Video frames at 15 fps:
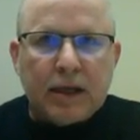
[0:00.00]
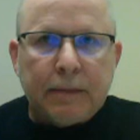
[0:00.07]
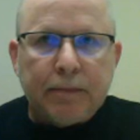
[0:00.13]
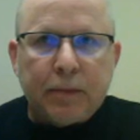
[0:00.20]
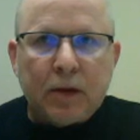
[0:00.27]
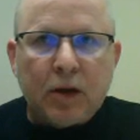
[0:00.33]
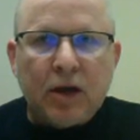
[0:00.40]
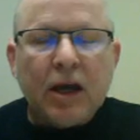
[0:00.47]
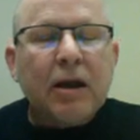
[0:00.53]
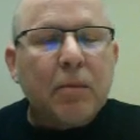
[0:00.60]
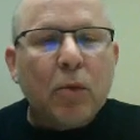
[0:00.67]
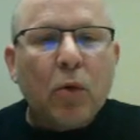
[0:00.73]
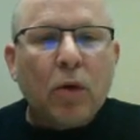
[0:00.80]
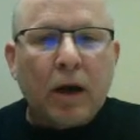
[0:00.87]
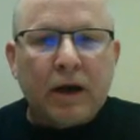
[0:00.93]
get
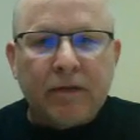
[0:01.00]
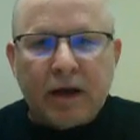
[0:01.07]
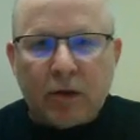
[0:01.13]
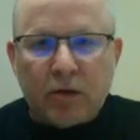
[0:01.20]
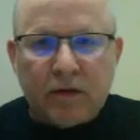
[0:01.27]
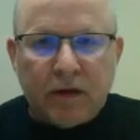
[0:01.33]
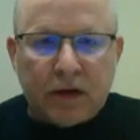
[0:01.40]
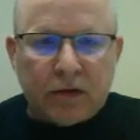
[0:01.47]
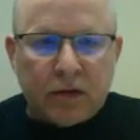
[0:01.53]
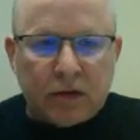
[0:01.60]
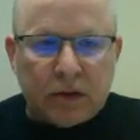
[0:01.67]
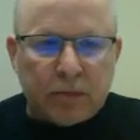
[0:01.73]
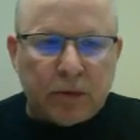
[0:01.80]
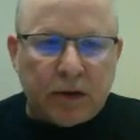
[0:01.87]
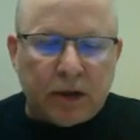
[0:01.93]
more out of that
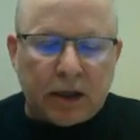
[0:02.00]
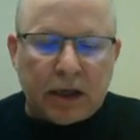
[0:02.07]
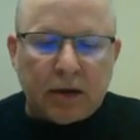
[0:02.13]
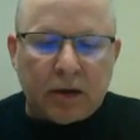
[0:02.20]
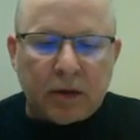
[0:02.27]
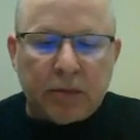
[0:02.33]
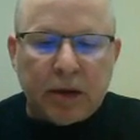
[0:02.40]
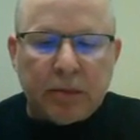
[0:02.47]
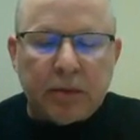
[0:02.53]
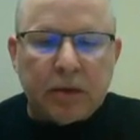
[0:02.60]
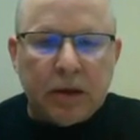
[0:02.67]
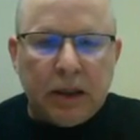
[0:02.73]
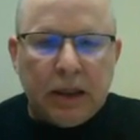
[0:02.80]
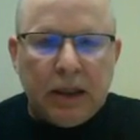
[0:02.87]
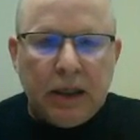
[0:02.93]
relationship with the accounting people.
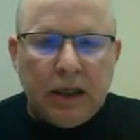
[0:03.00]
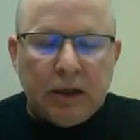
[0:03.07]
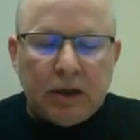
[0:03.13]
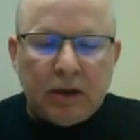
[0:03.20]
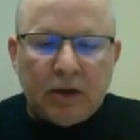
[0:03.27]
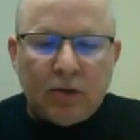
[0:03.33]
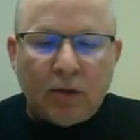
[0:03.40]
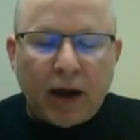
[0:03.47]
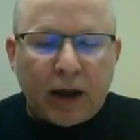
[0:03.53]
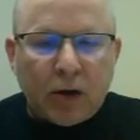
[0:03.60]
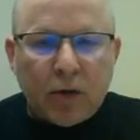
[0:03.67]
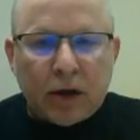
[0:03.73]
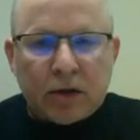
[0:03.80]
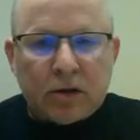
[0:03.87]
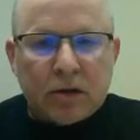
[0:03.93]
The right
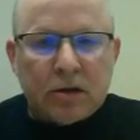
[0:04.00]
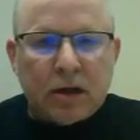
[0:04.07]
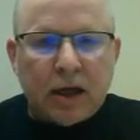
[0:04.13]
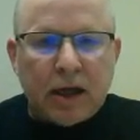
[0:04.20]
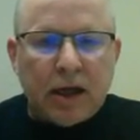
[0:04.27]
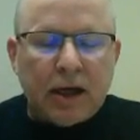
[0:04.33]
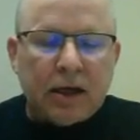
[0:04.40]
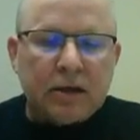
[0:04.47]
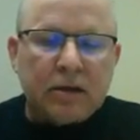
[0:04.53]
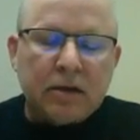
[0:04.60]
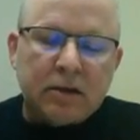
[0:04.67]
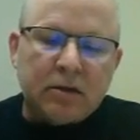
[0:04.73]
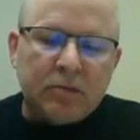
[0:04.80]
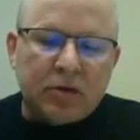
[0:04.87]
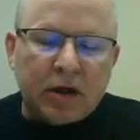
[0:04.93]
questions to ask,
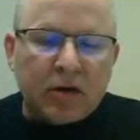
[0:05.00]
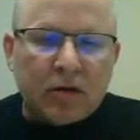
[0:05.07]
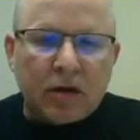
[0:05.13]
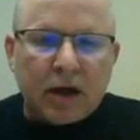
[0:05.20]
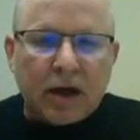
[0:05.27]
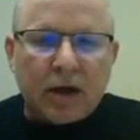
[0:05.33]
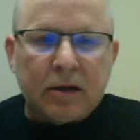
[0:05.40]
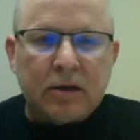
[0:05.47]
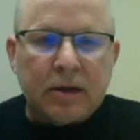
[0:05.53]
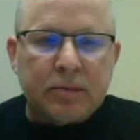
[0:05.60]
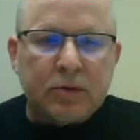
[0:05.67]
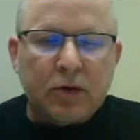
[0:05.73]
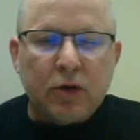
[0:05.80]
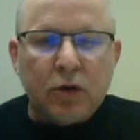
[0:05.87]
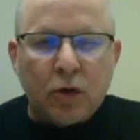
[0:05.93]
some general concepts so
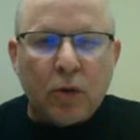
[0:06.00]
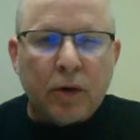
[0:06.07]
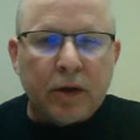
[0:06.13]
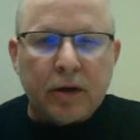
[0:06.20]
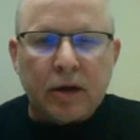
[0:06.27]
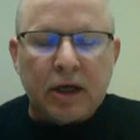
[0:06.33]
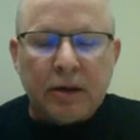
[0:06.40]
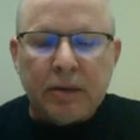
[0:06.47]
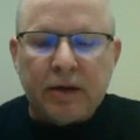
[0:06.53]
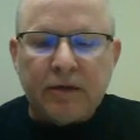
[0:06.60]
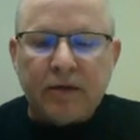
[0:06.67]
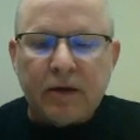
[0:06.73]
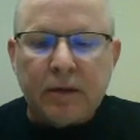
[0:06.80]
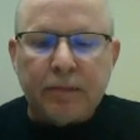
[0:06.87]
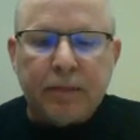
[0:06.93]
you know where they're coming
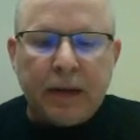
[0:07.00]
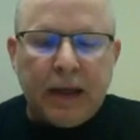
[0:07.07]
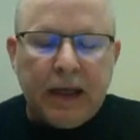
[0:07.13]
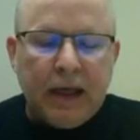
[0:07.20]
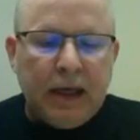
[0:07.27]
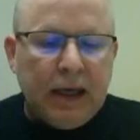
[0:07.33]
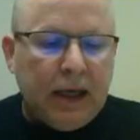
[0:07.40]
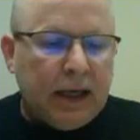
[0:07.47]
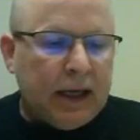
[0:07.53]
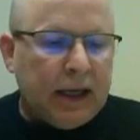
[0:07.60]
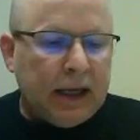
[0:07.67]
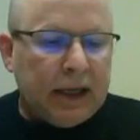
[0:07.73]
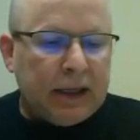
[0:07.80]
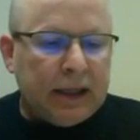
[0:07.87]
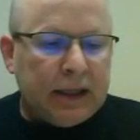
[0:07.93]
from,
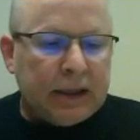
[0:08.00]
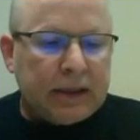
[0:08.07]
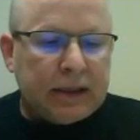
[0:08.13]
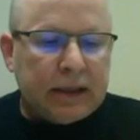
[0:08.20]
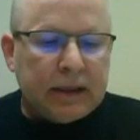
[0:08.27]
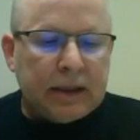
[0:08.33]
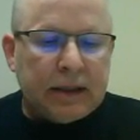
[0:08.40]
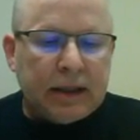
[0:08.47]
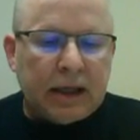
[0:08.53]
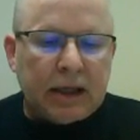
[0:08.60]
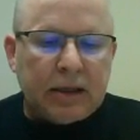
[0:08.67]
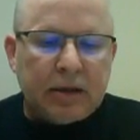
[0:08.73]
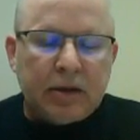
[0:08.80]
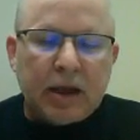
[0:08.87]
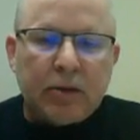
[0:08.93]
and
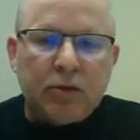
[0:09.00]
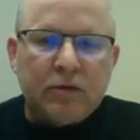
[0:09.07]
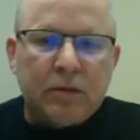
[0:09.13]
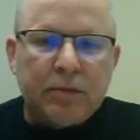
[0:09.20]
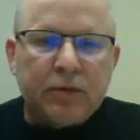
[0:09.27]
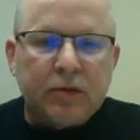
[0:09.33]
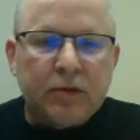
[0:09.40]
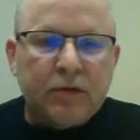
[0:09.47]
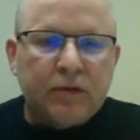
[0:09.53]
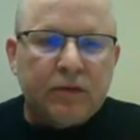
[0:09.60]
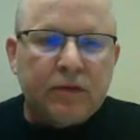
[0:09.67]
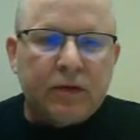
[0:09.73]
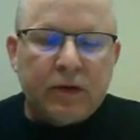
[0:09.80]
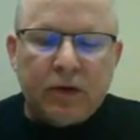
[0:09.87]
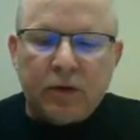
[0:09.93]
that will improve
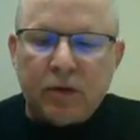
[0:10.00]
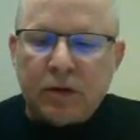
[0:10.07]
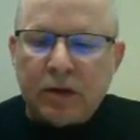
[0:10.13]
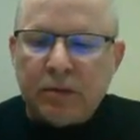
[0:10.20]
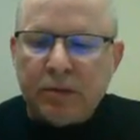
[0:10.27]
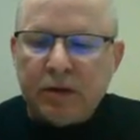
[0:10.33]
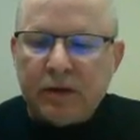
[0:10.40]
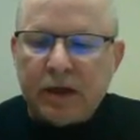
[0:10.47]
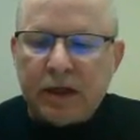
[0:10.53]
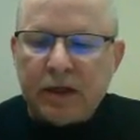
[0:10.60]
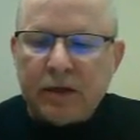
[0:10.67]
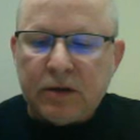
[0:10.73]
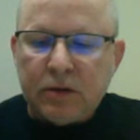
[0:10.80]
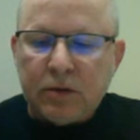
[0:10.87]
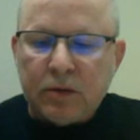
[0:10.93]
your ability
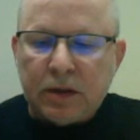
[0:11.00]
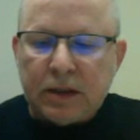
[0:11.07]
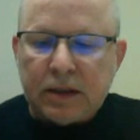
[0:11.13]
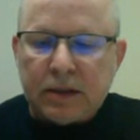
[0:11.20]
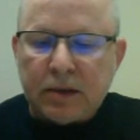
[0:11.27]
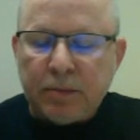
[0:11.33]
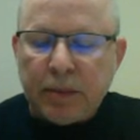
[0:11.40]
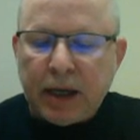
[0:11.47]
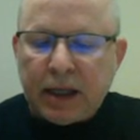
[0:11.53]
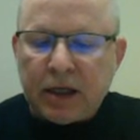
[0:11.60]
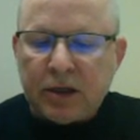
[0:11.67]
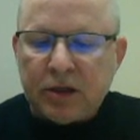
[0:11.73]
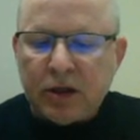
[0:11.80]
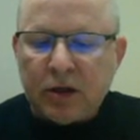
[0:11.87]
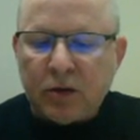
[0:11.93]
to manage
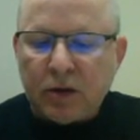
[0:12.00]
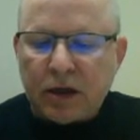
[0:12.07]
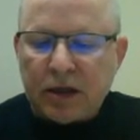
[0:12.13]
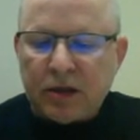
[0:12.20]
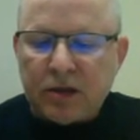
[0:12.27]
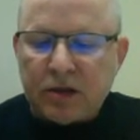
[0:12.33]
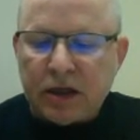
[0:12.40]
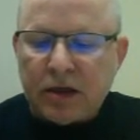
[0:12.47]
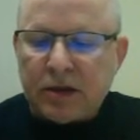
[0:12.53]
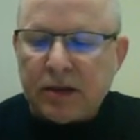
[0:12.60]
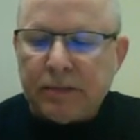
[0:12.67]
in the organization.